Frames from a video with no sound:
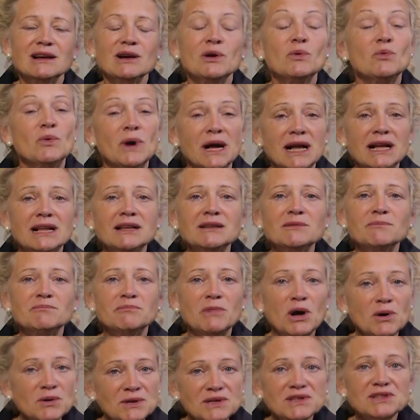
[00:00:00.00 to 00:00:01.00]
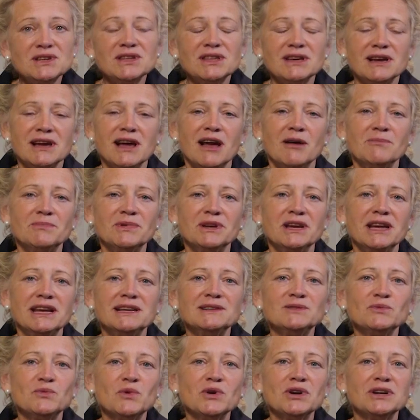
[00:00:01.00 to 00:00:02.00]
Well, most of the
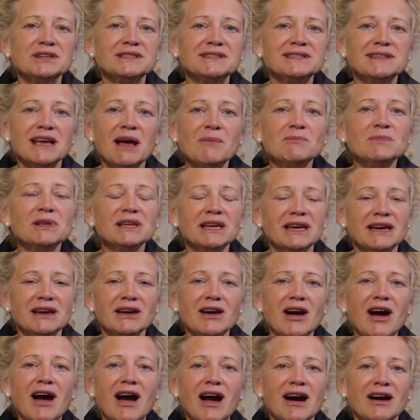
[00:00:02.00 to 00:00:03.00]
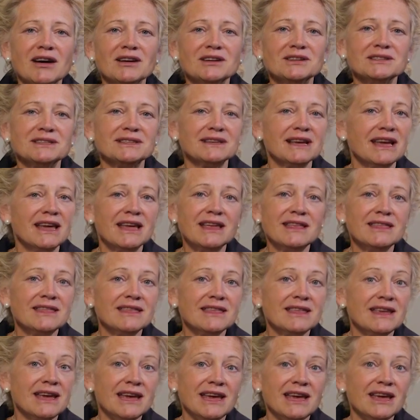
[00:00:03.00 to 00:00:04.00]
companies were assembling cars in
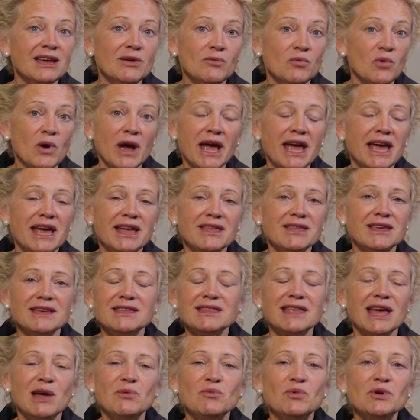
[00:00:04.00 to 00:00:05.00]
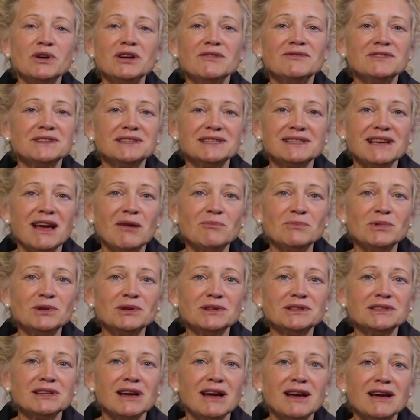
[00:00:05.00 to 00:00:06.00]
the way that they would have
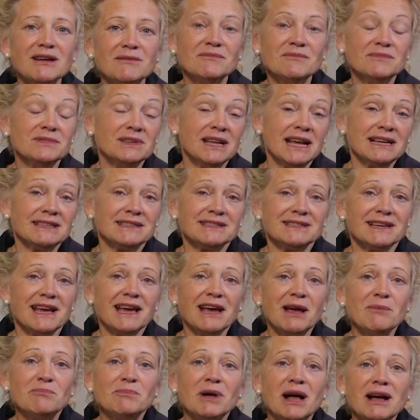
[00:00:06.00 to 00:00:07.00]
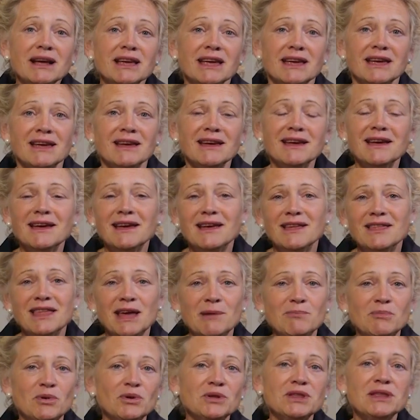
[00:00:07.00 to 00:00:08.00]
assembled, let's say, a buggy. They
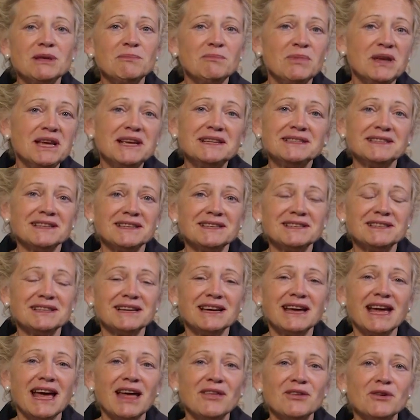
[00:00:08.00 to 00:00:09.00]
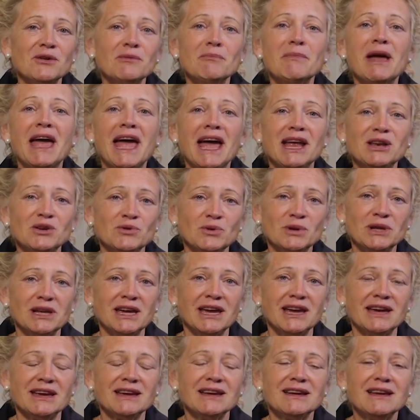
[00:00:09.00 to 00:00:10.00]
put the pieces together
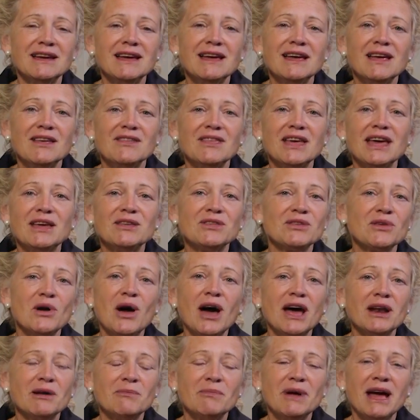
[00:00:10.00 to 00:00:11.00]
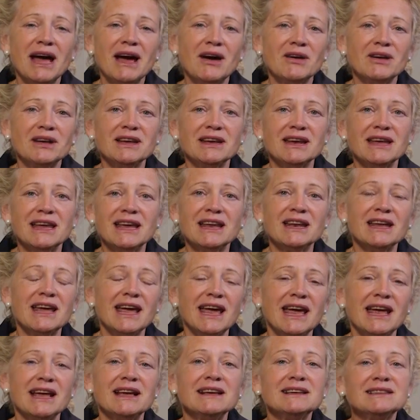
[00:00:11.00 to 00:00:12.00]
manually. They thought about it in
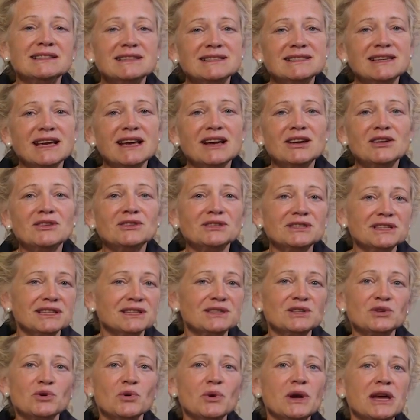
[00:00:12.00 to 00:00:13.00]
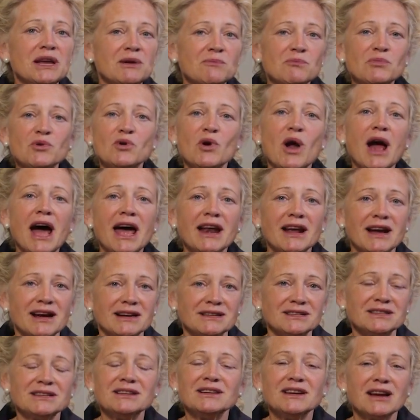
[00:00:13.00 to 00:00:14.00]
a single discrete
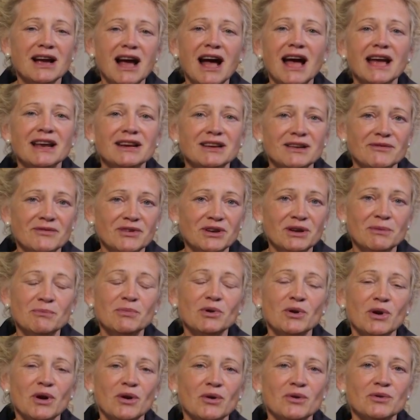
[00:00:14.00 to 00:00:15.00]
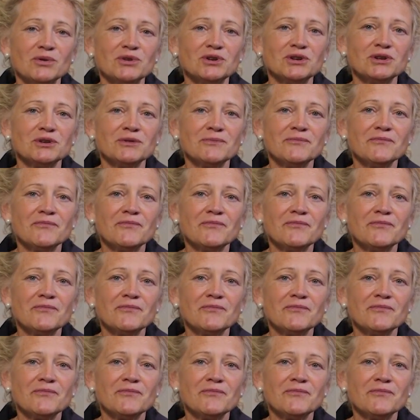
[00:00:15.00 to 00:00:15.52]
product kind of an approach.